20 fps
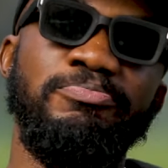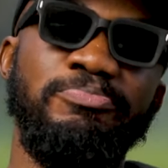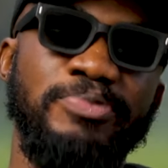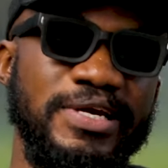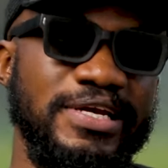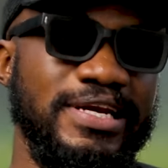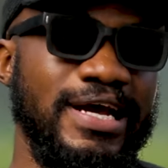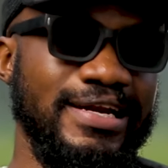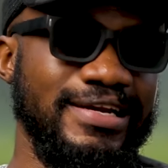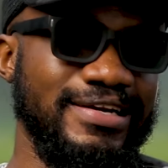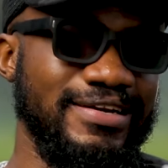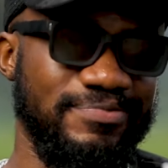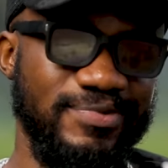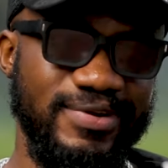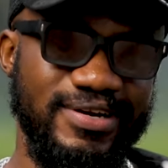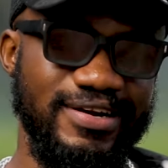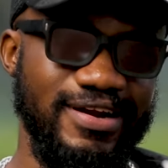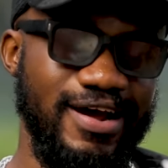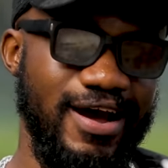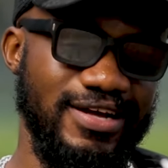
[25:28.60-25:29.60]
being an
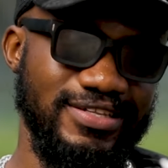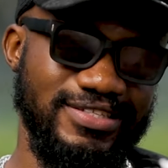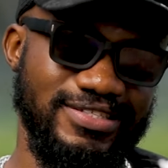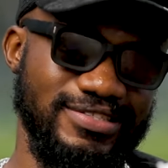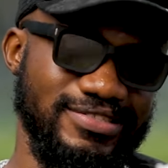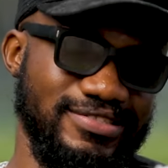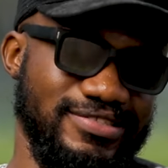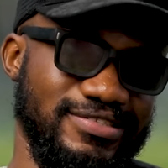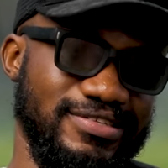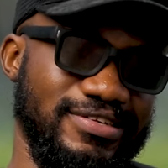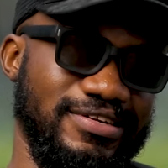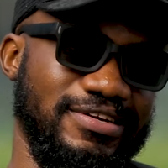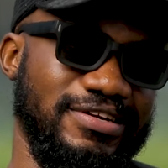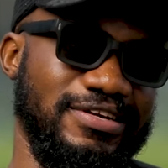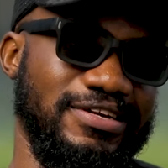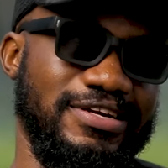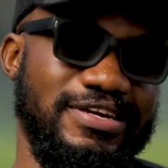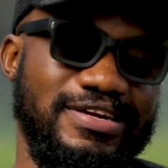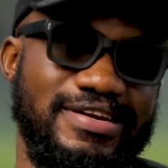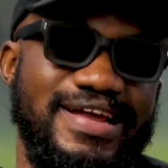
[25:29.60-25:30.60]
independent artist.
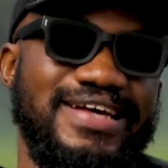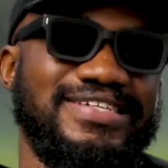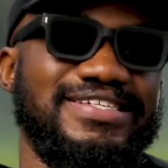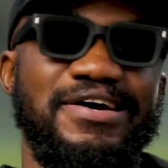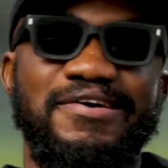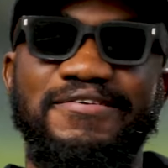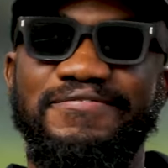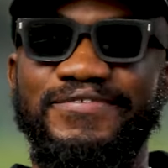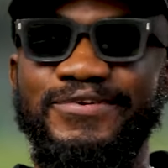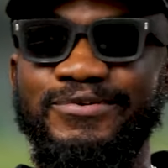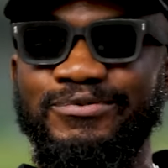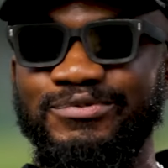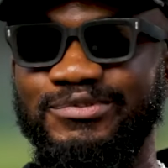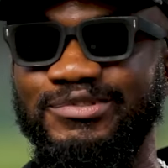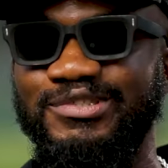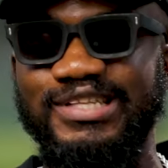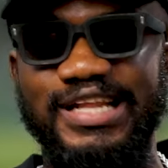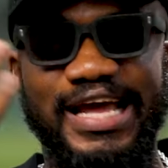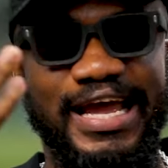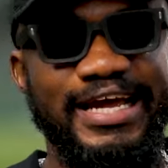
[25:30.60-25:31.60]
That's how it feels
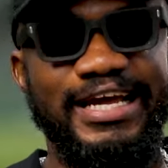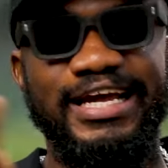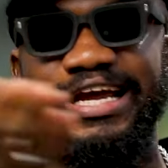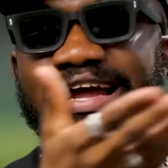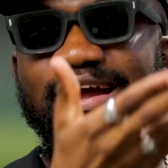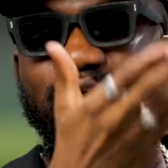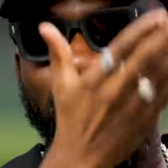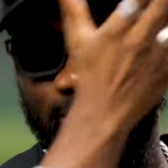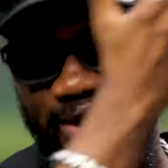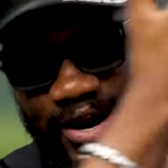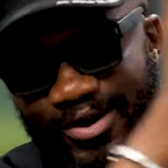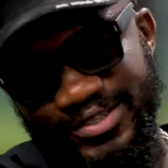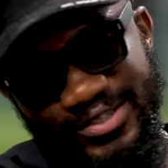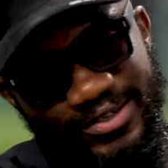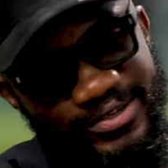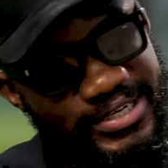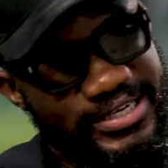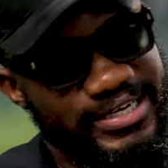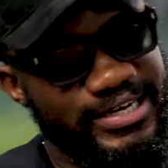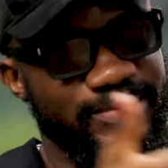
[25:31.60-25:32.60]
like when I was
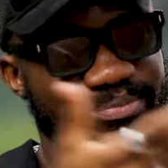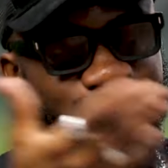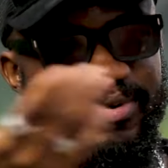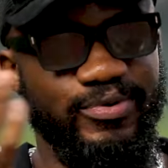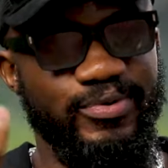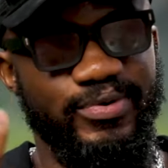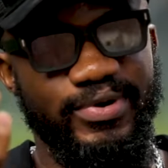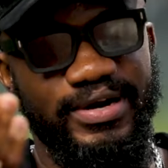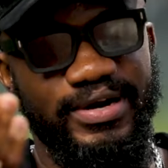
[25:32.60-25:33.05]
on the label.